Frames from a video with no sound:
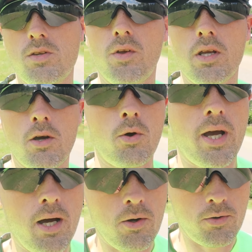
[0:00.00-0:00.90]
video
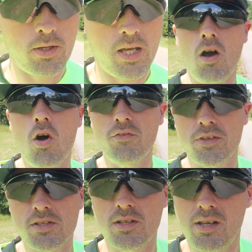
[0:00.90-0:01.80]
out off of
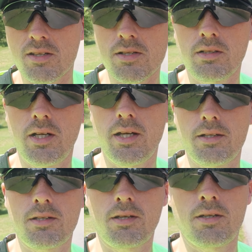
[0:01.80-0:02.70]
this
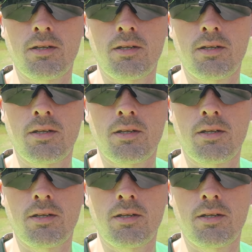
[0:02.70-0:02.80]
desolate